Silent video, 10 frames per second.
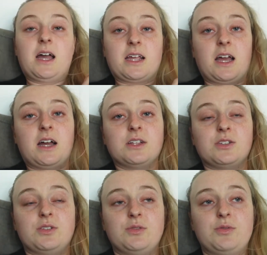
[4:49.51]
I
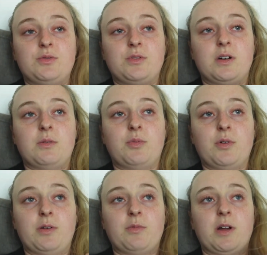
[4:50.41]
got to a
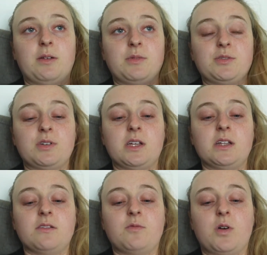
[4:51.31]
point where I'd been
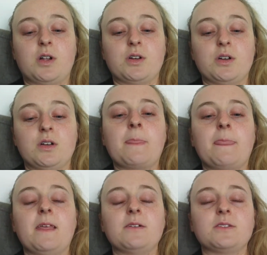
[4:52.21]
drinking enough water.
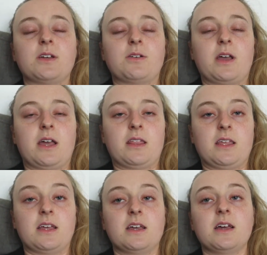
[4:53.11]
I was like, okay, I
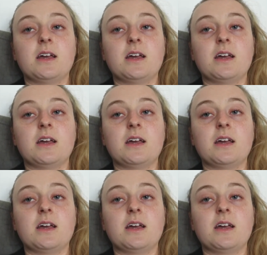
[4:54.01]
think